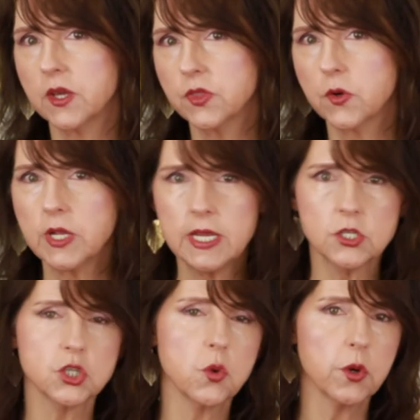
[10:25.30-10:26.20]

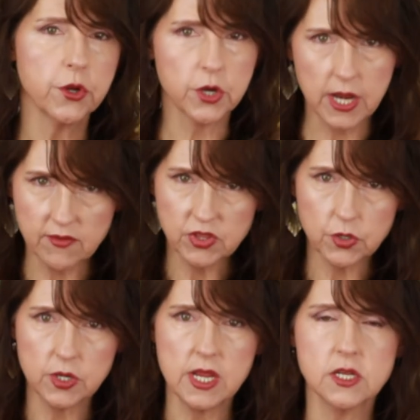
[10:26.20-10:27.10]
30-inch door, you're going to have a
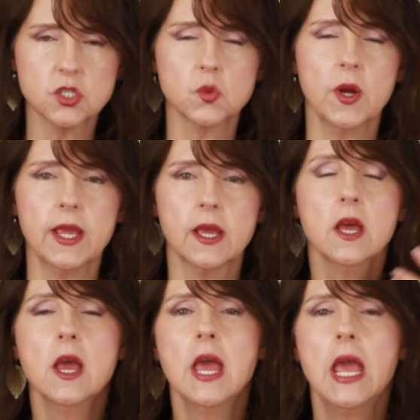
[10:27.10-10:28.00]
30-inch swing.
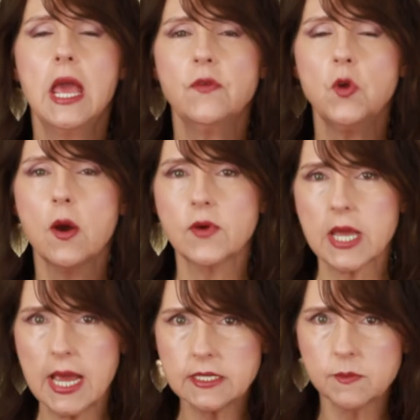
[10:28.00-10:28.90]
If you have a
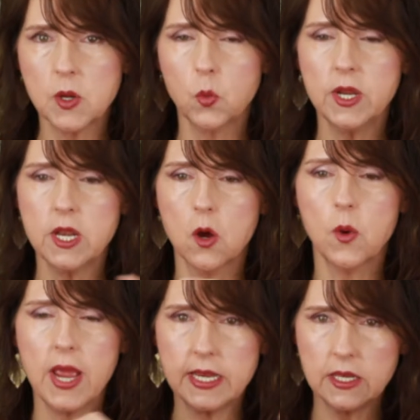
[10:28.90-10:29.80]
casement
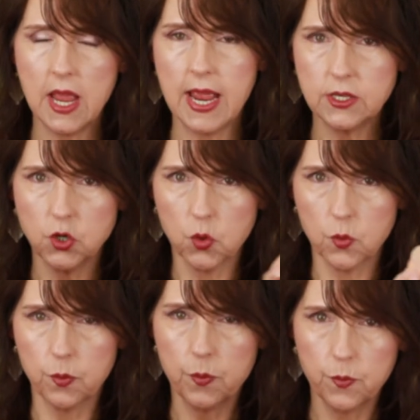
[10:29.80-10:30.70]
window and your
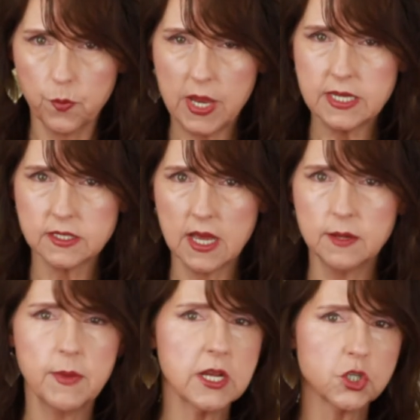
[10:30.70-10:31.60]

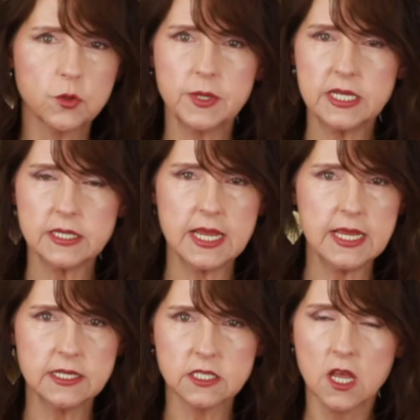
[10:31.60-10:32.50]
inside measurement
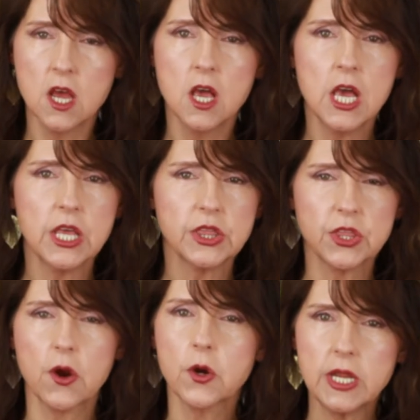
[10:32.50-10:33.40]
is
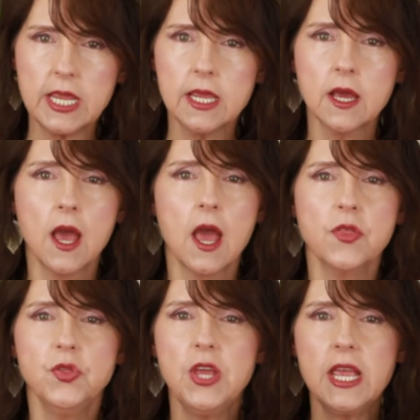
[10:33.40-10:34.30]
30,
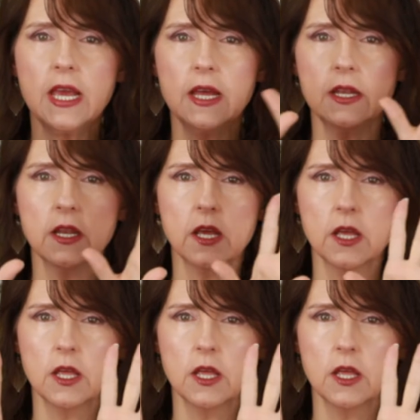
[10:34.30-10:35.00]
then